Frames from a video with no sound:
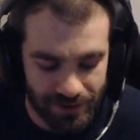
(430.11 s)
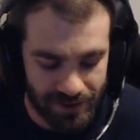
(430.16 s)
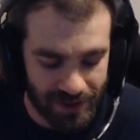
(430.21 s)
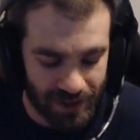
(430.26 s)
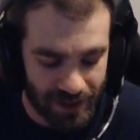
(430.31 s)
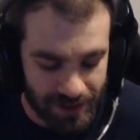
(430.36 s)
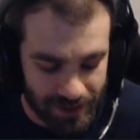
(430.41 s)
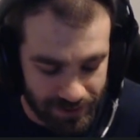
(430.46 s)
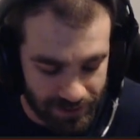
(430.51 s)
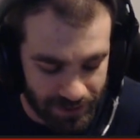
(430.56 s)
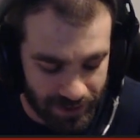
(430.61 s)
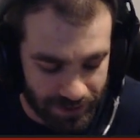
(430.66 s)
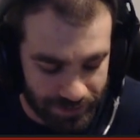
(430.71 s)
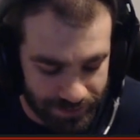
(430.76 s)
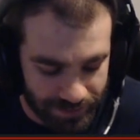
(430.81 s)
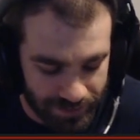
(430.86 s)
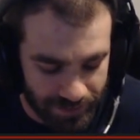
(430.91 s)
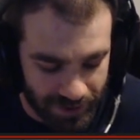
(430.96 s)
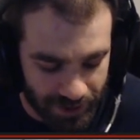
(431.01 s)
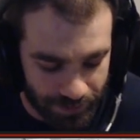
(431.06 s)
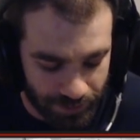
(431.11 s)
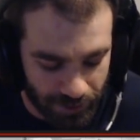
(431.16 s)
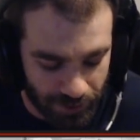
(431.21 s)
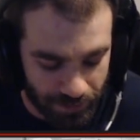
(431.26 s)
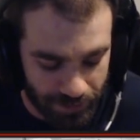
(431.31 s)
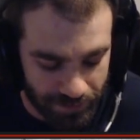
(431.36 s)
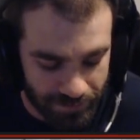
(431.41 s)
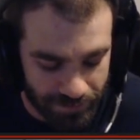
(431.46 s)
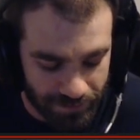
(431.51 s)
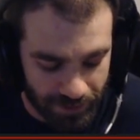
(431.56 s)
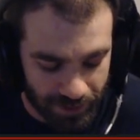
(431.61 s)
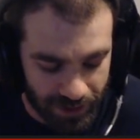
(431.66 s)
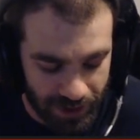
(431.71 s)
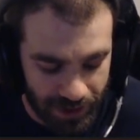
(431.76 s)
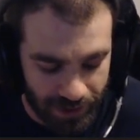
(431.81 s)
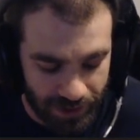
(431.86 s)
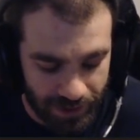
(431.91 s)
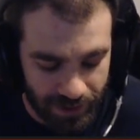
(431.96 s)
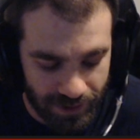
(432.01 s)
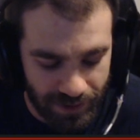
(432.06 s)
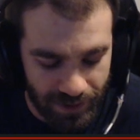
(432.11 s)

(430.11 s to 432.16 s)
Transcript: So that's what I'm hoping for here.